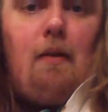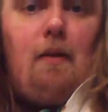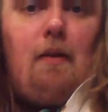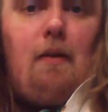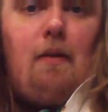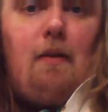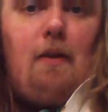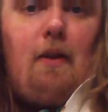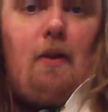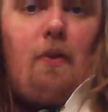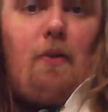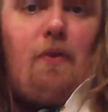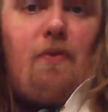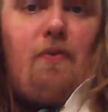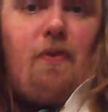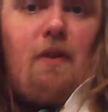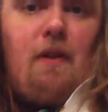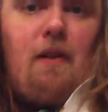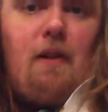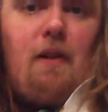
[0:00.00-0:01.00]
don't know
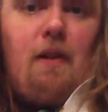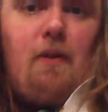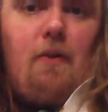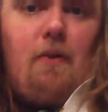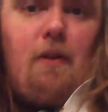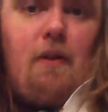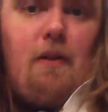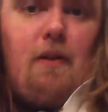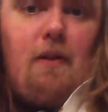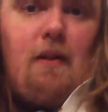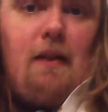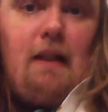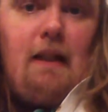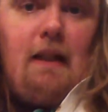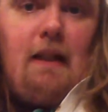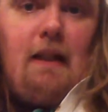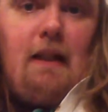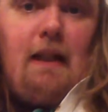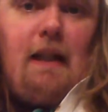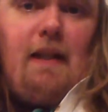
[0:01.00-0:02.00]
if anyone.
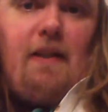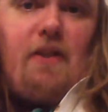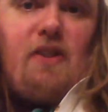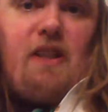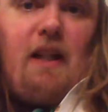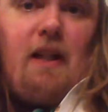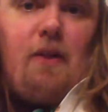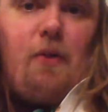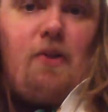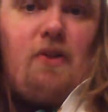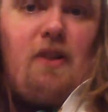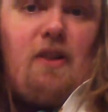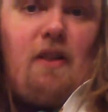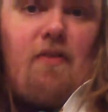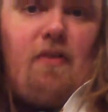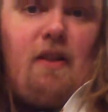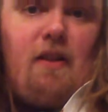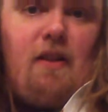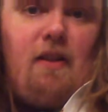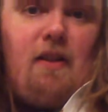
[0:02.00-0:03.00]
Yeah, the towers
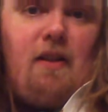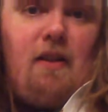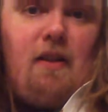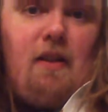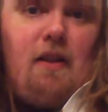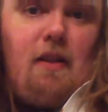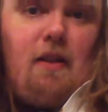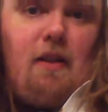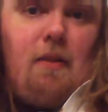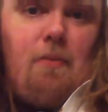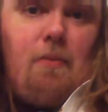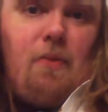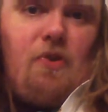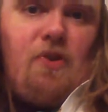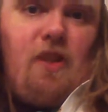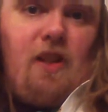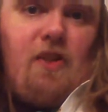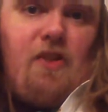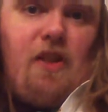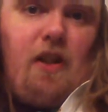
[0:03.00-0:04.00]
having
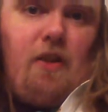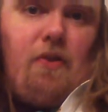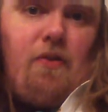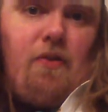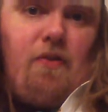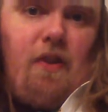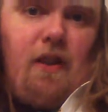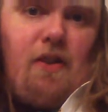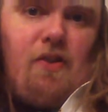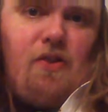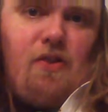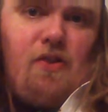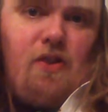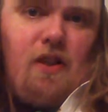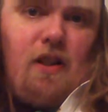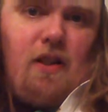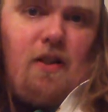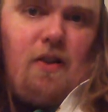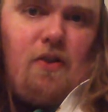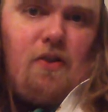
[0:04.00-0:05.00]
mustachioed faces
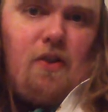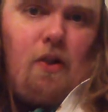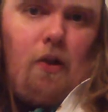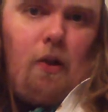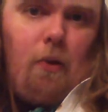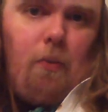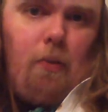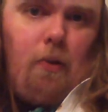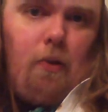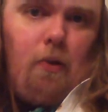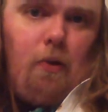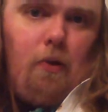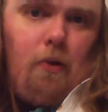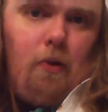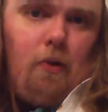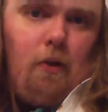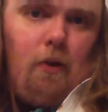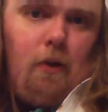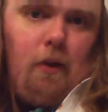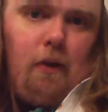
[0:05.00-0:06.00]
near the top.
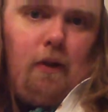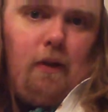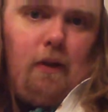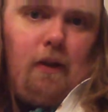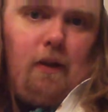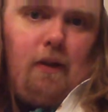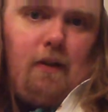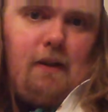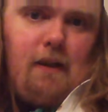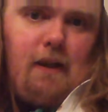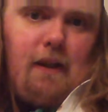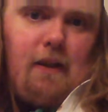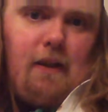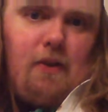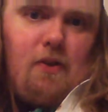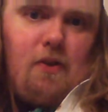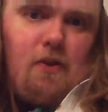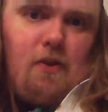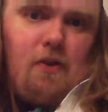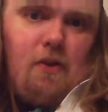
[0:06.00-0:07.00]
The
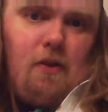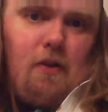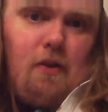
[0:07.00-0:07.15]
lighthouses.